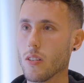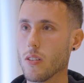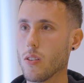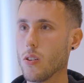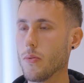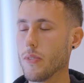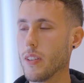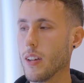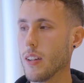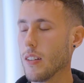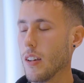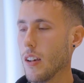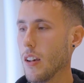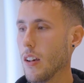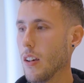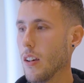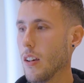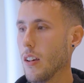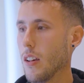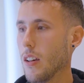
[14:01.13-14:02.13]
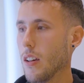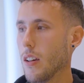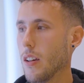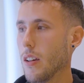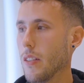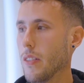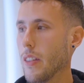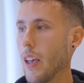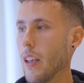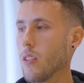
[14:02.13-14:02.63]
and all of that,
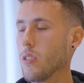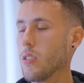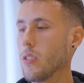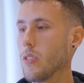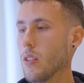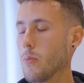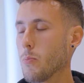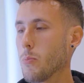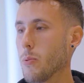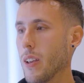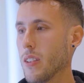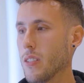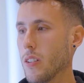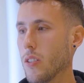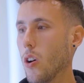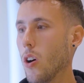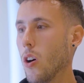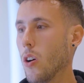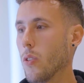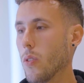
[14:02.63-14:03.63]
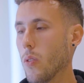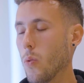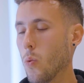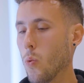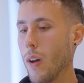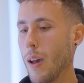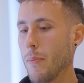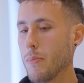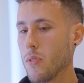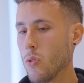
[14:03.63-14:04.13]
they are still present on
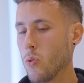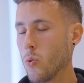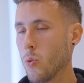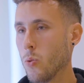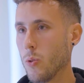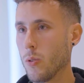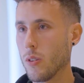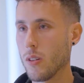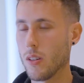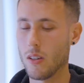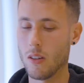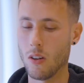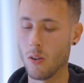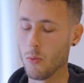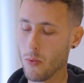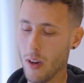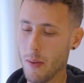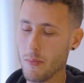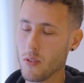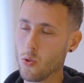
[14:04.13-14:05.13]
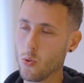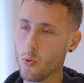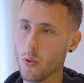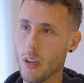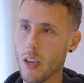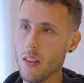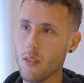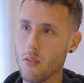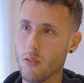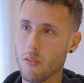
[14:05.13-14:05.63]
Web 2
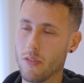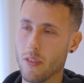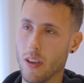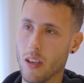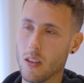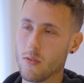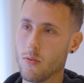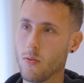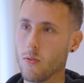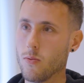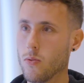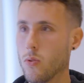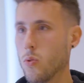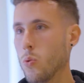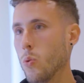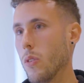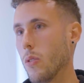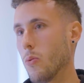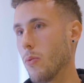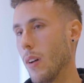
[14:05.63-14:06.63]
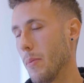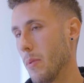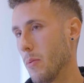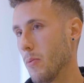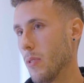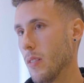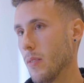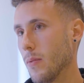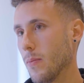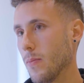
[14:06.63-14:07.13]
interface to the Web
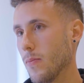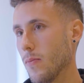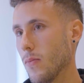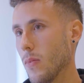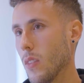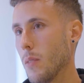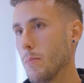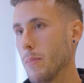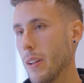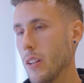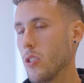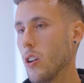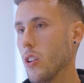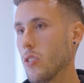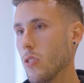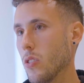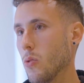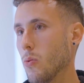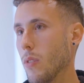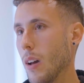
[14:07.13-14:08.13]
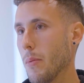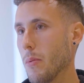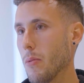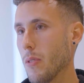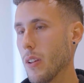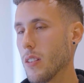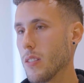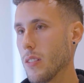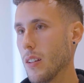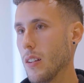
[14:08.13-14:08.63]
3, but not on the Web
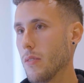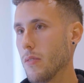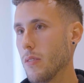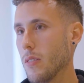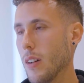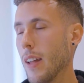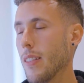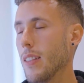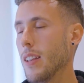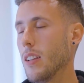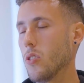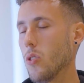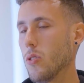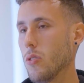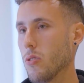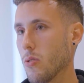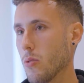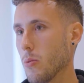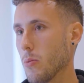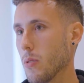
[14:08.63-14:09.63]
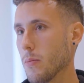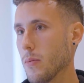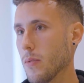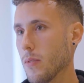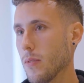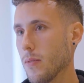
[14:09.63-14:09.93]
3 itself, at least on Ethereum.